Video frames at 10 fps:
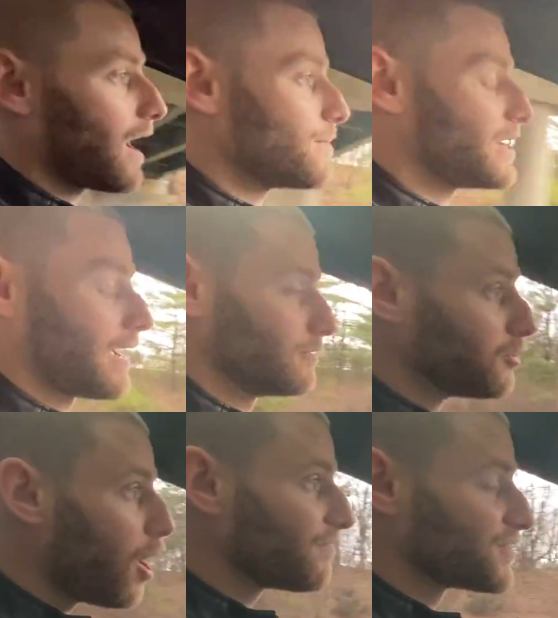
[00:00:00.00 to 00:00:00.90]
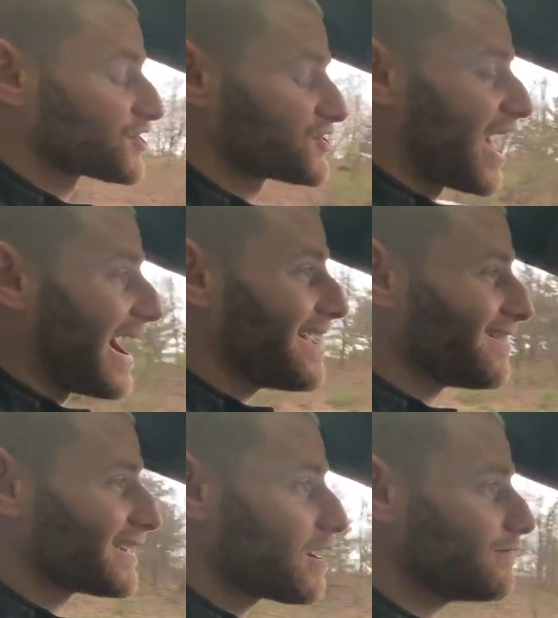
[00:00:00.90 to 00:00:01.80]
mean, I love the
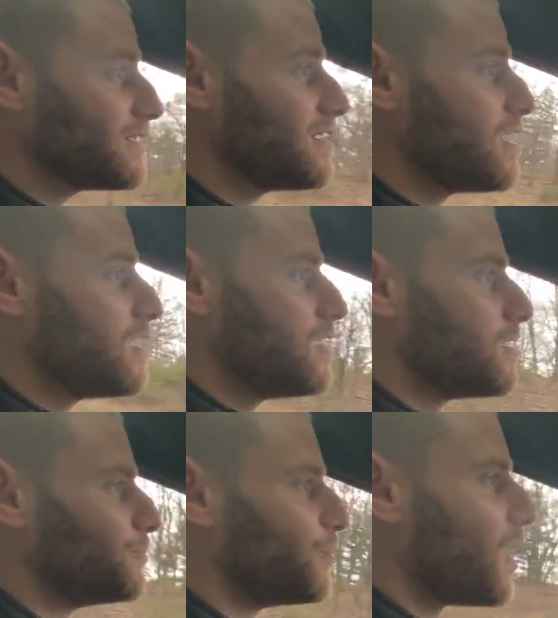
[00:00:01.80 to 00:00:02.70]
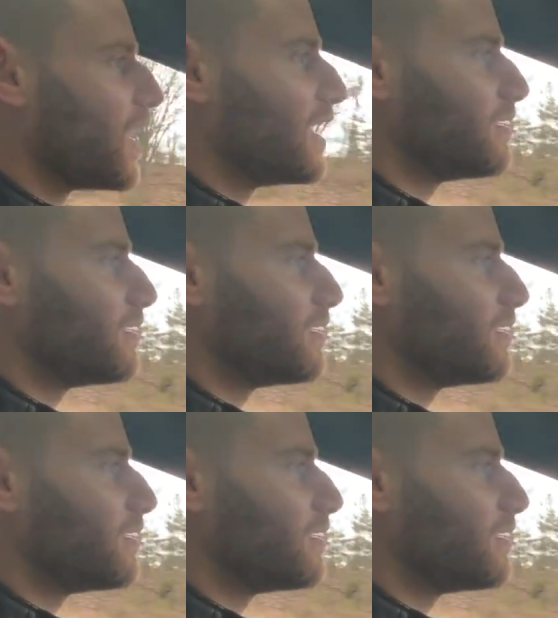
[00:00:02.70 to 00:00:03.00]
styling of it, but